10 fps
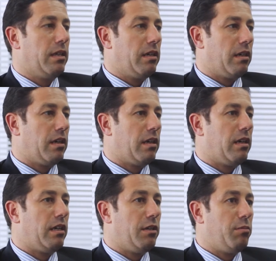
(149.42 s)

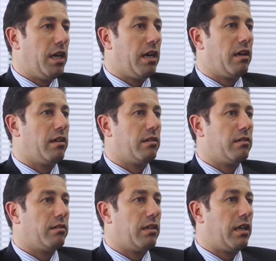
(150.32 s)
Libya,
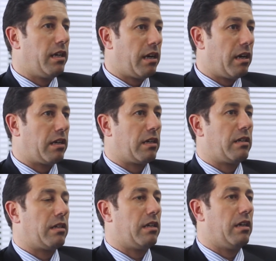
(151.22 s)

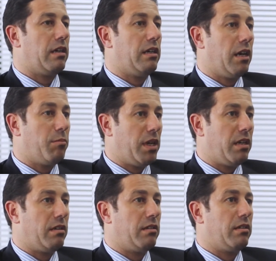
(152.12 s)
Iraq,
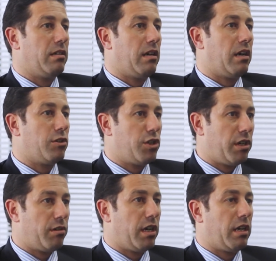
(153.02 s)
Yemen,
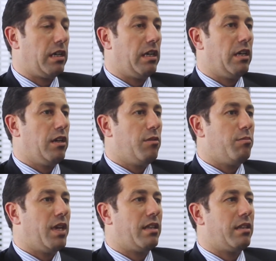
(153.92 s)
Algeria.
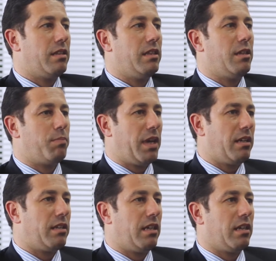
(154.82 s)
But
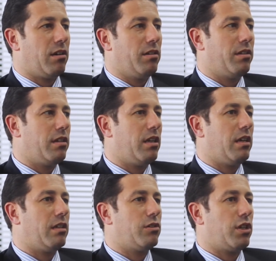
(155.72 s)
depending on
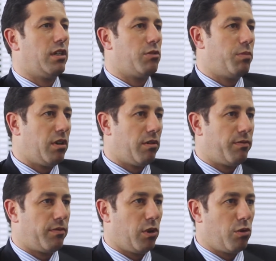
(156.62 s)
the changement
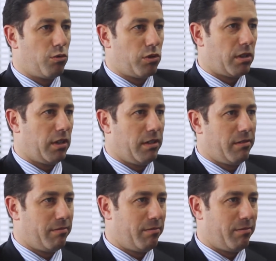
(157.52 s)
of laws
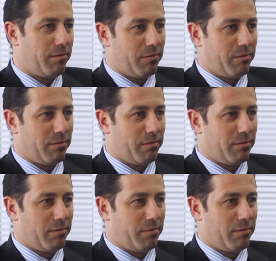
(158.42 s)
in